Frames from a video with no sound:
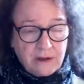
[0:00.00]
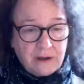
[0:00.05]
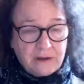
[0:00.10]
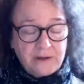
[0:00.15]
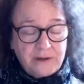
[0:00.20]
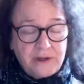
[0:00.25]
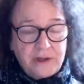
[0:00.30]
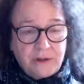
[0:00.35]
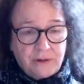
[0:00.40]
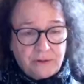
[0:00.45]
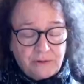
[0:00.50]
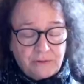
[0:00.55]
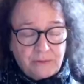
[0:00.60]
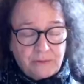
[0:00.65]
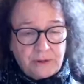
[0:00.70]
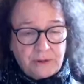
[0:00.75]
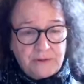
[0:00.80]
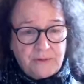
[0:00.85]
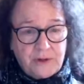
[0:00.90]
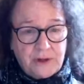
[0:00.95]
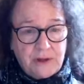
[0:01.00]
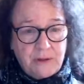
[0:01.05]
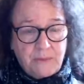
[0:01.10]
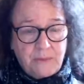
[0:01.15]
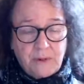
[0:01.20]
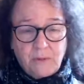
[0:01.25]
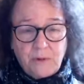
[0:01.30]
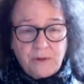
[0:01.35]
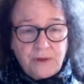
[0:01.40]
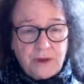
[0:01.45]
geothermal
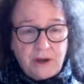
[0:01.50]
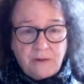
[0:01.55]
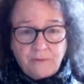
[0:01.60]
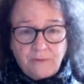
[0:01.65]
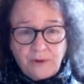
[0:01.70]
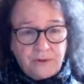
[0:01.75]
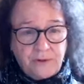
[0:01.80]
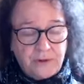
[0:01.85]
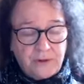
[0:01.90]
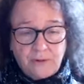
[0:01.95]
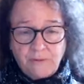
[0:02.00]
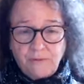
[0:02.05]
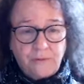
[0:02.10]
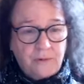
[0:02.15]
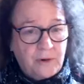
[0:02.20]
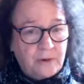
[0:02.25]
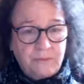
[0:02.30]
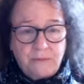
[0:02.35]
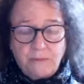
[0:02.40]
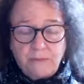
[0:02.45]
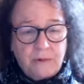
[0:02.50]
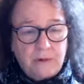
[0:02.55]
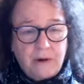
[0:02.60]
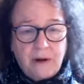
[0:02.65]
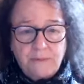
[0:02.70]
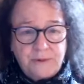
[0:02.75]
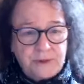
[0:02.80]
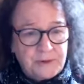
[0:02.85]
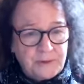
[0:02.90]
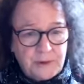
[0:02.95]
developer, with everything from
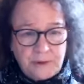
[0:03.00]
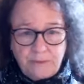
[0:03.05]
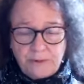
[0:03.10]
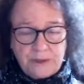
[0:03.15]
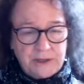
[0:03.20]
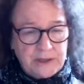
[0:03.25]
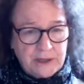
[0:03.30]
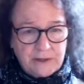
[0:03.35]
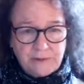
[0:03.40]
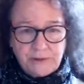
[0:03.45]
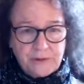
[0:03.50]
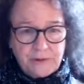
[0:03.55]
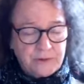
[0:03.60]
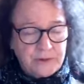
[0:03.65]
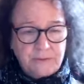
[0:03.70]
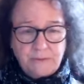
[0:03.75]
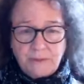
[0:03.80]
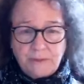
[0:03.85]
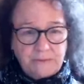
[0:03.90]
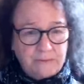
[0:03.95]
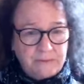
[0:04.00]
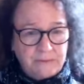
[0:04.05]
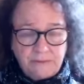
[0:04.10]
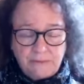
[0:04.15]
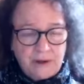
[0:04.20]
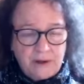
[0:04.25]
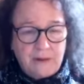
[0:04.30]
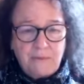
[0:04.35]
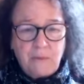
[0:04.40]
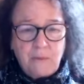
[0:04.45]
upstream to downstream
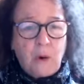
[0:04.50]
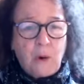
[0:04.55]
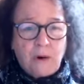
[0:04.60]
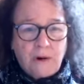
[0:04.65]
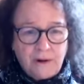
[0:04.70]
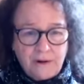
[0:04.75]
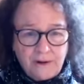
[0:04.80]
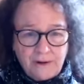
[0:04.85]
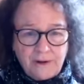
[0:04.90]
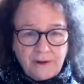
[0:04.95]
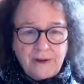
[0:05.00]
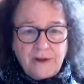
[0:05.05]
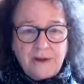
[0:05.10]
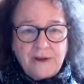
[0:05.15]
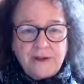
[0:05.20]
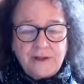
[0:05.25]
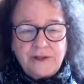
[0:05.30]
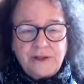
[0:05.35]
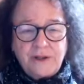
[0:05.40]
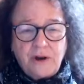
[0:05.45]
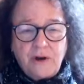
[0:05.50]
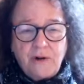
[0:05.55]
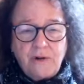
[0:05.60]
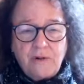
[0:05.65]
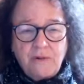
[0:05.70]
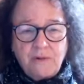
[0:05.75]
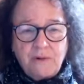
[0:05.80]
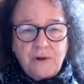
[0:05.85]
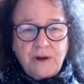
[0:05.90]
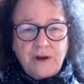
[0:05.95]
and more.
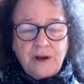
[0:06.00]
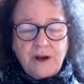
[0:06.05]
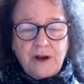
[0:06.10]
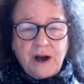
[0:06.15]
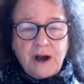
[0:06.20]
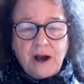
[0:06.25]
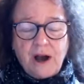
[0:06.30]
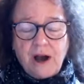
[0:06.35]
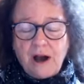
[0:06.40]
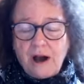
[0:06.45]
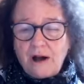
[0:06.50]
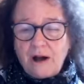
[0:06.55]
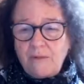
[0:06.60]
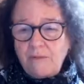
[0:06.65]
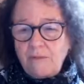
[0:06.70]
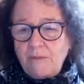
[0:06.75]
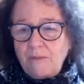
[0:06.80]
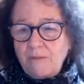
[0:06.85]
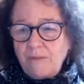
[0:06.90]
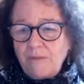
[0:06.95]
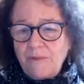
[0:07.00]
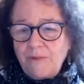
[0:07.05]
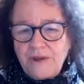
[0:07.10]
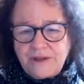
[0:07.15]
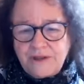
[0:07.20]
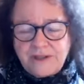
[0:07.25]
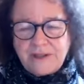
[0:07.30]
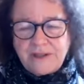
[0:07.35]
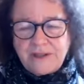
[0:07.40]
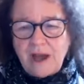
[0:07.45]
So
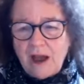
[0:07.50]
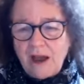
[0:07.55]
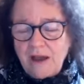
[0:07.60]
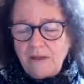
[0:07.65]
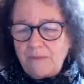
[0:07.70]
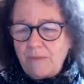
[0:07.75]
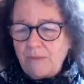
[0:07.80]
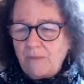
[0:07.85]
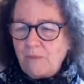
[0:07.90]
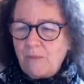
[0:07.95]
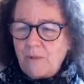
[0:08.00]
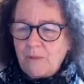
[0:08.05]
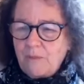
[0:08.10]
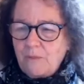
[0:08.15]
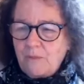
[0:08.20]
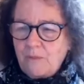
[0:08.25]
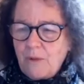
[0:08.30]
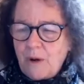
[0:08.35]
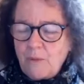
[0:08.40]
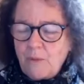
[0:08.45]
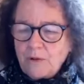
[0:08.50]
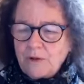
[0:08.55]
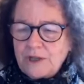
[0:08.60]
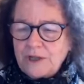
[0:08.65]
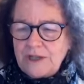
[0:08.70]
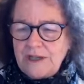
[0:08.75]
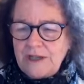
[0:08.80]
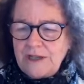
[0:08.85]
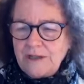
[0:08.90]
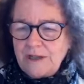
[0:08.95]
this type, what we're
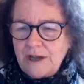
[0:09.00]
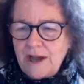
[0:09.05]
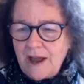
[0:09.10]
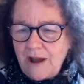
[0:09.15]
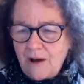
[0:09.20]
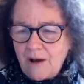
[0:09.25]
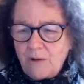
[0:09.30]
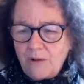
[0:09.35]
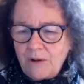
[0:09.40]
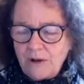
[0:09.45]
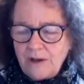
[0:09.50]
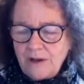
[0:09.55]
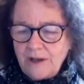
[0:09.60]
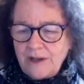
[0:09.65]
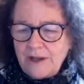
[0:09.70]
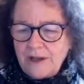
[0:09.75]
seeing now